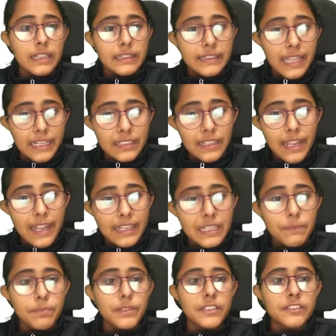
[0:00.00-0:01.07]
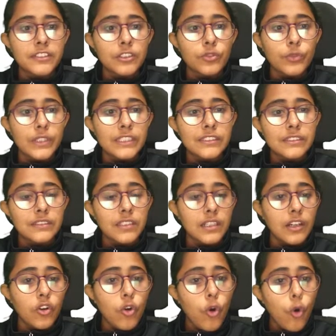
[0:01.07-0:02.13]
then any person who is the
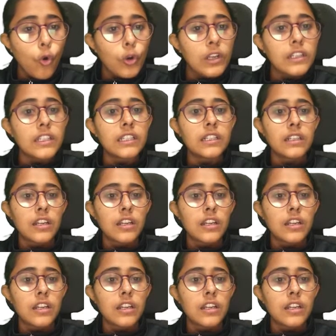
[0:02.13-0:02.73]
holder